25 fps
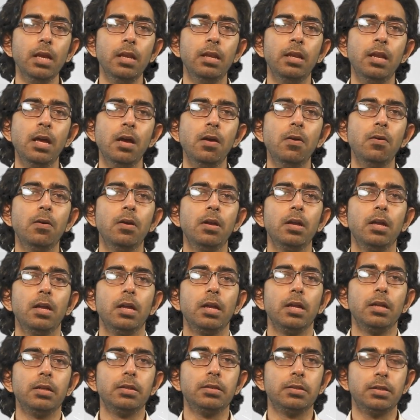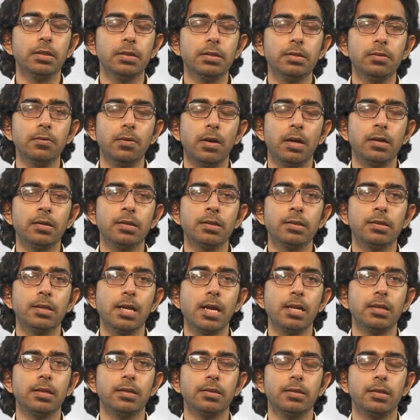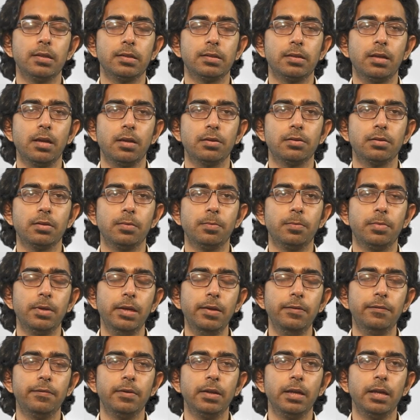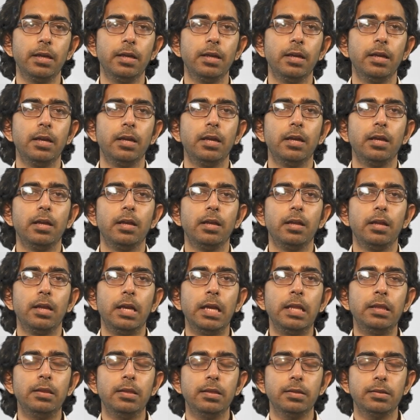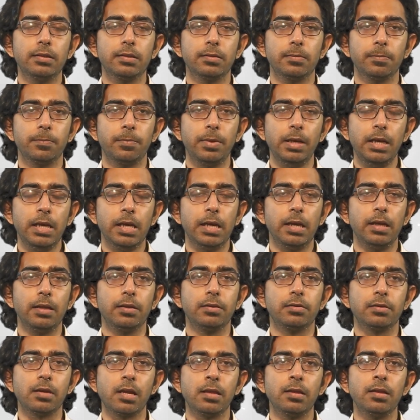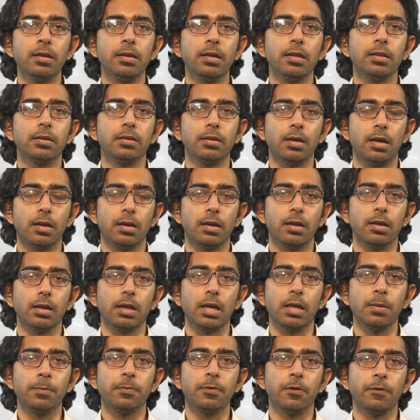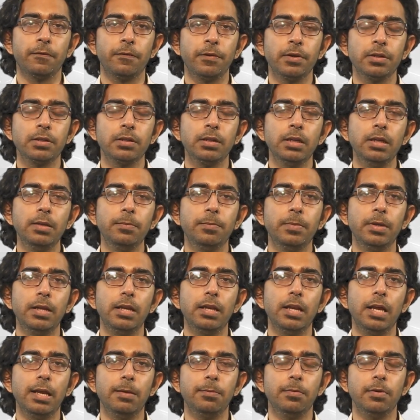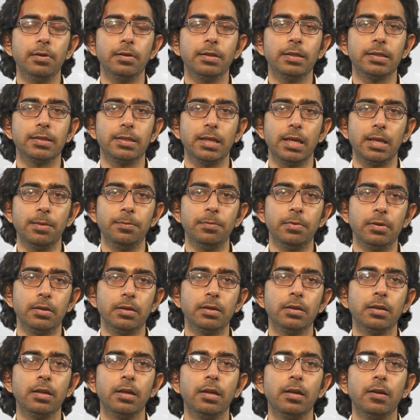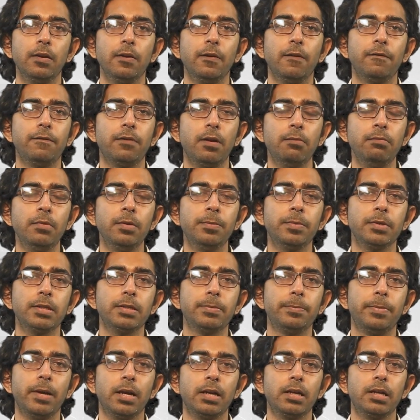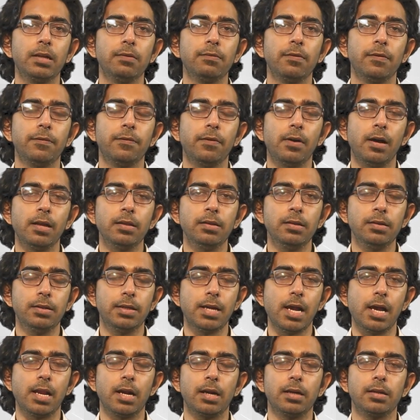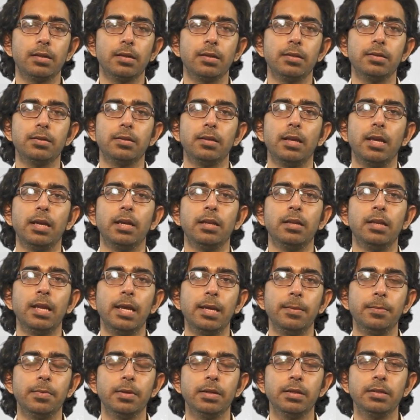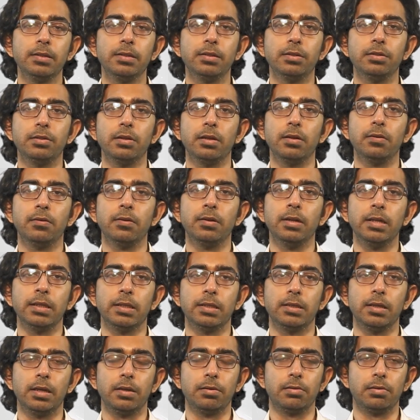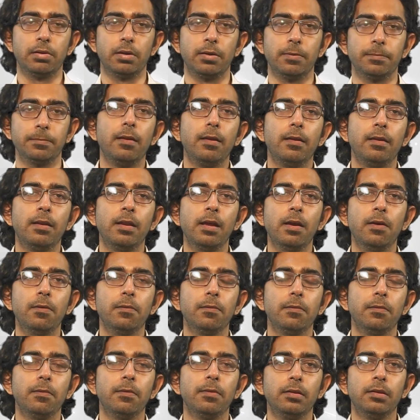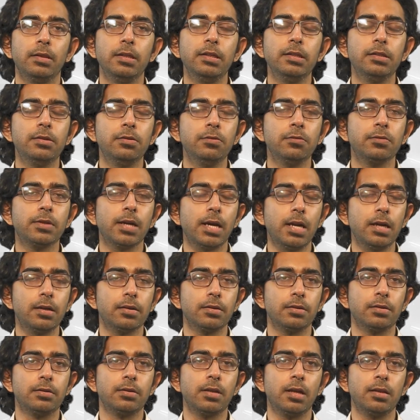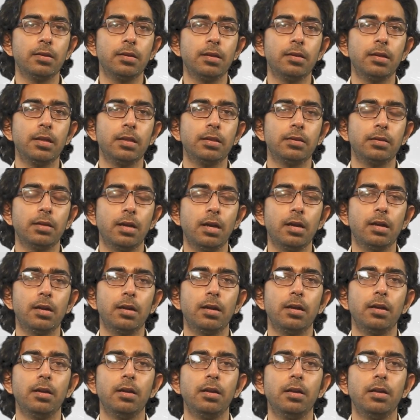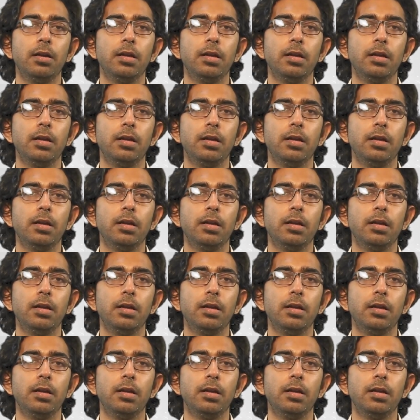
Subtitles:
Now, just to understand this discussion briefly, in this play, Chandan and Tara can provisionally be labeled disabled from the perspective of other characters like neighbors, children, etc. Now, these two characters, Chandan and Tara,